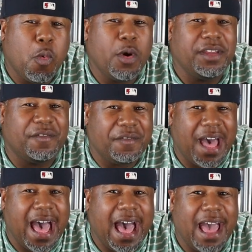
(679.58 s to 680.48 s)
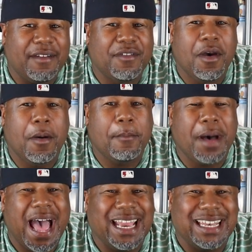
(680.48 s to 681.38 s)
point five
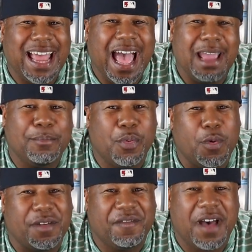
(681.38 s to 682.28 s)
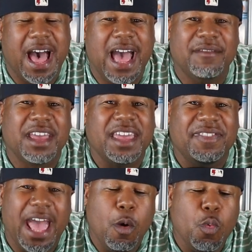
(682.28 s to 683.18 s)
by nine point five.
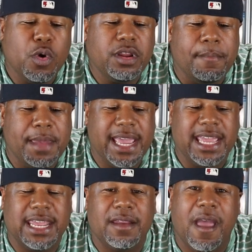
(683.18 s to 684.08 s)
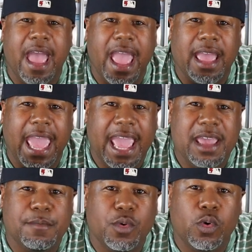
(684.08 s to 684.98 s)
That would have made it
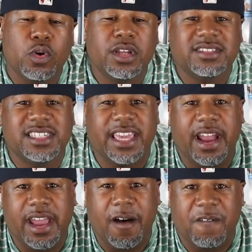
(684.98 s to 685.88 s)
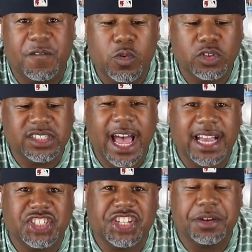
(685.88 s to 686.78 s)
able to carry a
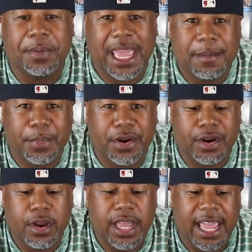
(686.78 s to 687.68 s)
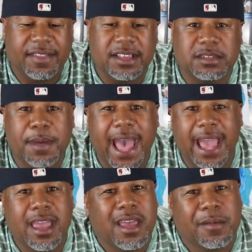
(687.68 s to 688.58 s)
full-size sheet of paper in this
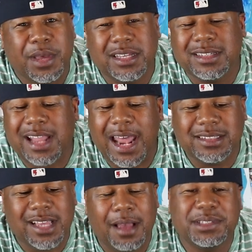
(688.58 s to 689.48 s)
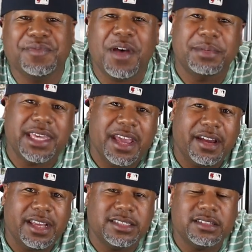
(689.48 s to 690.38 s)
bag. Because a lot of times if I'm
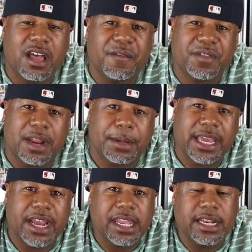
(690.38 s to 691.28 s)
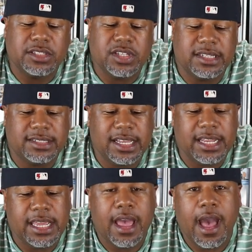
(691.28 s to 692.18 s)
carrying stuff and I'm carrying it into the
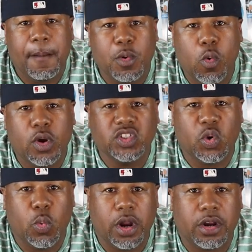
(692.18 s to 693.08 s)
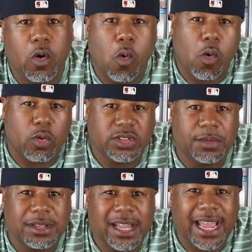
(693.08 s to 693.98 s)
city, I'm going to work or
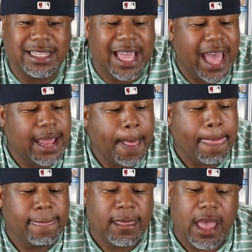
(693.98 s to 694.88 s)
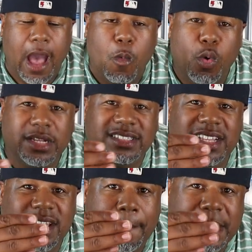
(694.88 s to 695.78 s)
something like that, I want to
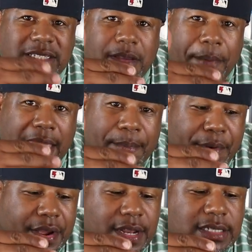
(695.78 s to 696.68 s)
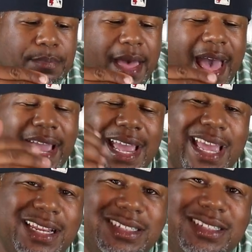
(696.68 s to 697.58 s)
stick a piece of paper in this bag,
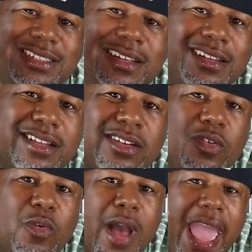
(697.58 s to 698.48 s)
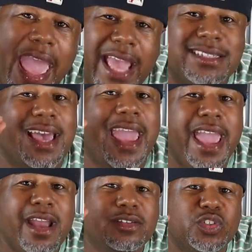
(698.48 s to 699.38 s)
and it's just a little, it's a
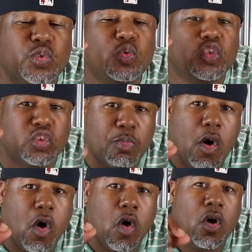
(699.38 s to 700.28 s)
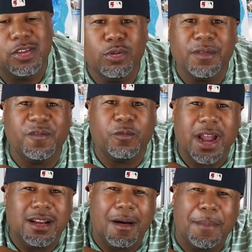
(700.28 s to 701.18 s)
hair too small. You can
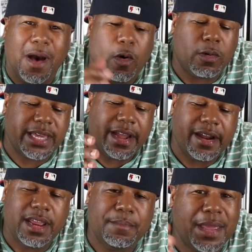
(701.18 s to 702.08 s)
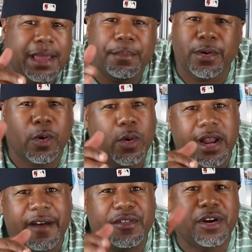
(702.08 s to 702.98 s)
fret about carrying paper or
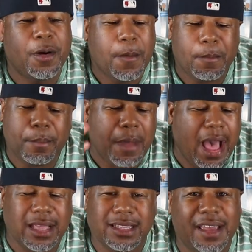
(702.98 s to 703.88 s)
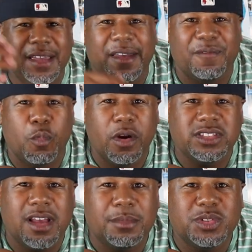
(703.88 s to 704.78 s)
whatever. I, if
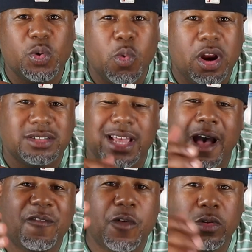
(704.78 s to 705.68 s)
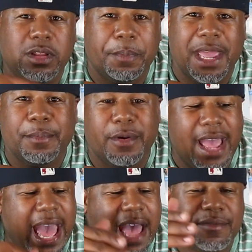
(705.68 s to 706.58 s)
worse comes to worse, I'll fold the paper
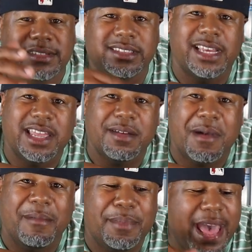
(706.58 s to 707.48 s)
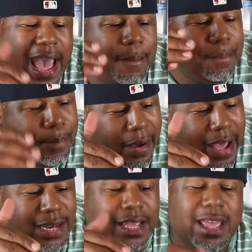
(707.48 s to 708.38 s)
in half and stick it in my bag.
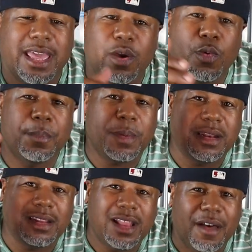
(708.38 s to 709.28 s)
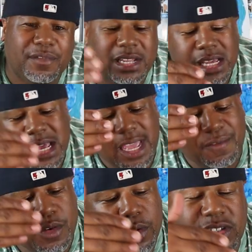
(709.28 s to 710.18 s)
But it would have been lovely
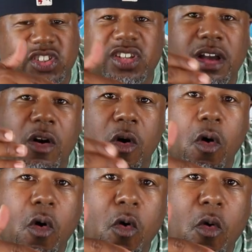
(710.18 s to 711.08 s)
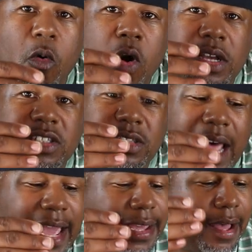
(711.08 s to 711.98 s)
if you could have stuck a whole
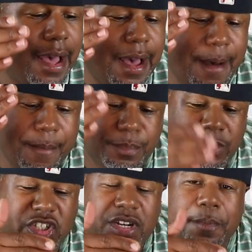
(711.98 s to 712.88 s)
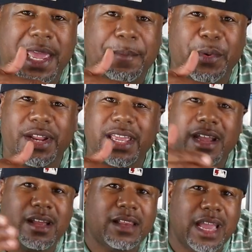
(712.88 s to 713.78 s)
like uh, sheet of paper in
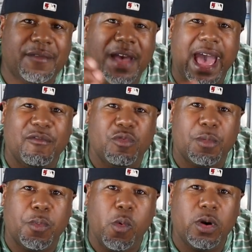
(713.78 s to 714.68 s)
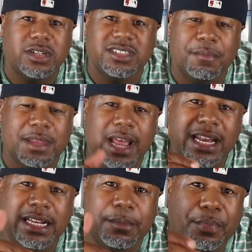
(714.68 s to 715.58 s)
here. Like if I have a report or something I
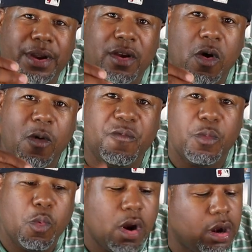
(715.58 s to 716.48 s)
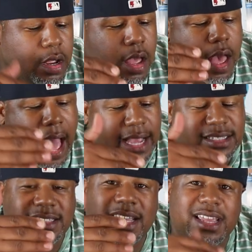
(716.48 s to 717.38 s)
need to bring home from work, I can
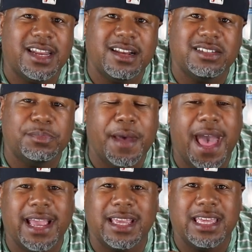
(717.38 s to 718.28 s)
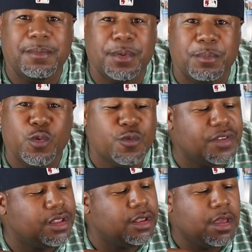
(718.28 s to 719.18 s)
stick it in this bag and keep it
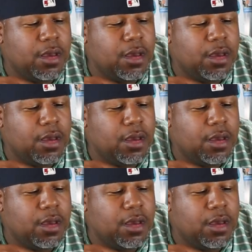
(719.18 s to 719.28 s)
moving.